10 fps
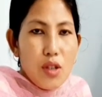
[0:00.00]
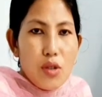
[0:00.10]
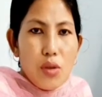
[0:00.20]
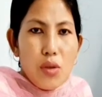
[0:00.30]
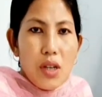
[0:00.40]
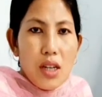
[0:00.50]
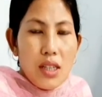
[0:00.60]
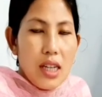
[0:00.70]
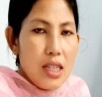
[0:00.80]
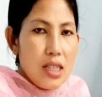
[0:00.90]
So
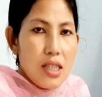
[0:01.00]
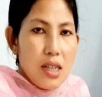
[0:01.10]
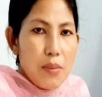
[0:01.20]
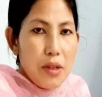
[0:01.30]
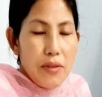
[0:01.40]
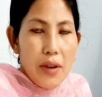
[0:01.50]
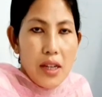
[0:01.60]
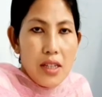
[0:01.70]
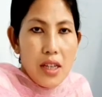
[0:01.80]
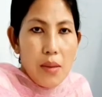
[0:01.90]
that is a brief
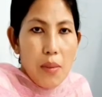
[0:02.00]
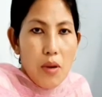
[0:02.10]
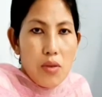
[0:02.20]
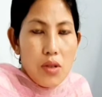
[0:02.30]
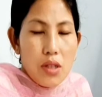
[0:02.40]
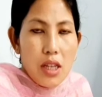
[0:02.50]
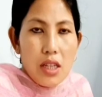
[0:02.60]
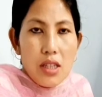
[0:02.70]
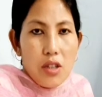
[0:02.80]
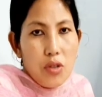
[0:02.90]
idea about
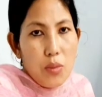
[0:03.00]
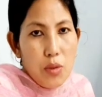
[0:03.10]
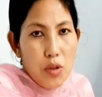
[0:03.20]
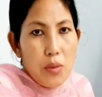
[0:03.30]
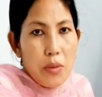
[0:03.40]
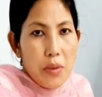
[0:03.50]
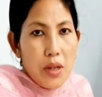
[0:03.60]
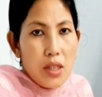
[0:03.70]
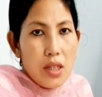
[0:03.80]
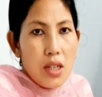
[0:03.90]
asexual mode of
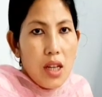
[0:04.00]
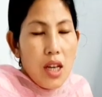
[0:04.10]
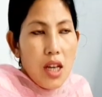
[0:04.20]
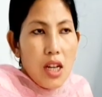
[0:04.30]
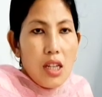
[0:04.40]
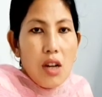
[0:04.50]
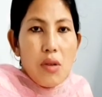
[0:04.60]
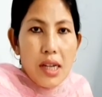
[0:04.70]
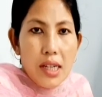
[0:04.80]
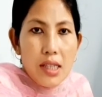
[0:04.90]
reproduction.
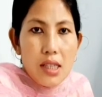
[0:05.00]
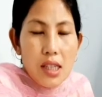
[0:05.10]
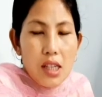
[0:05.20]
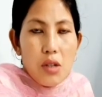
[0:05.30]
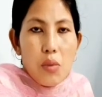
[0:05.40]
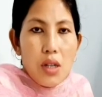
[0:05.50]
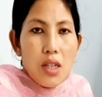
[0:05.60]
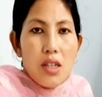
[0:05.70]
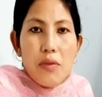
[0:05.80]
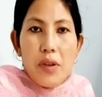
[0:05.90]
Now let us see
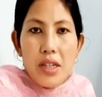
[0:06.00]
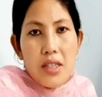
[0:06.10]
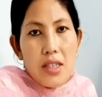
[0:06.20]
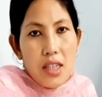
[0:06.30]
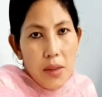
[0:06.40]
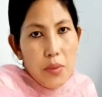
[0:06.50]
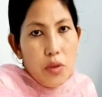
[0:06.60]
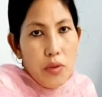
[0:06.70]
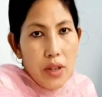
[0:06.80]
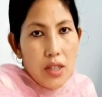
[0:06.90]
what are the various
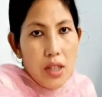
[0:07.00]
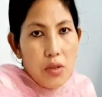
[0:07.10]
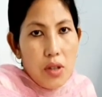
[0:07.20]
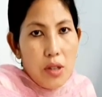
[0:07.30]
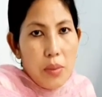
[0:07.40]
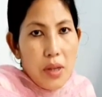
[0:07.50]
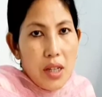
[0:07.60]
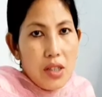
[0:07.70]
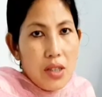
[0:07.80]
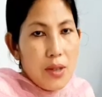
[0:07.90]
types of asexual
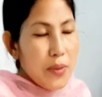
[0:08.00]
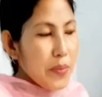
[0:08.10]
reproduction.